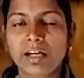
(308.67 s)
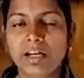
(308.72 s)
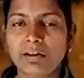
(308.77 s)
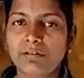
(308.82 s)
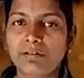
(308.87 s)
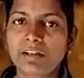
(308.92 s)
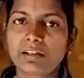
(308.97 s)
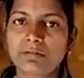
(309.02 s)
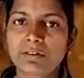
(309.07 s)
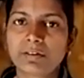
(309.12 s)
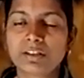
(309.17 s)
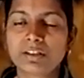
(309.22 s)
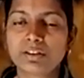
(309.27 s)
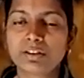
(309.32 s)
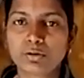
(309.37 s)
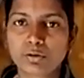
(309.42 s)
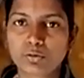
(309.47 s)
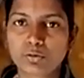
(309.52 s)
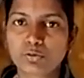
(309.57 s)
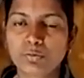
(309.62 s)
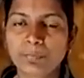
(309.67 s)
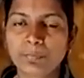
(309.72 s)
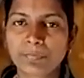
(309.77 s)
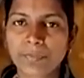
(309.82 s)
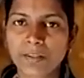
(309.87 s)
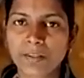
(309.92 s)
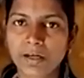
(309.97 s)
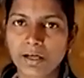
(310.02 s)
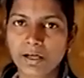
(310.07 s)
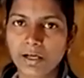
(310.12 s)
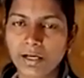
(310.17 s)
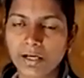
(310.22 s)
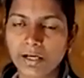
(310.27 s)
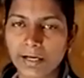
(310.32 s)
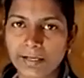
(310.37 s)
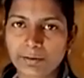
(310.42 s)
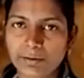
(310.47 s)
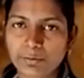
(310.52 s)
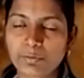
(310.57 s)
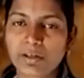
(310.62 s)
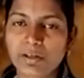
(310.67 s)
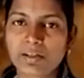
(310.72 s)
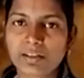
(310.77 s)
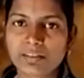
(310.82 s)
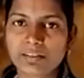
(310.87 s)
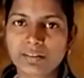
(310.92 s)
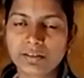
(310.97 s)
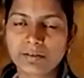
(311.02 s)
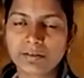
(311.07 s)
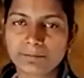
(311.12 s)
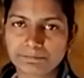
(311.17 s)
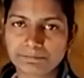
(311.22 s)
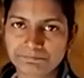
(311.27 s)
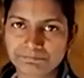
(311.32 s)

Wherever in your room, at one region,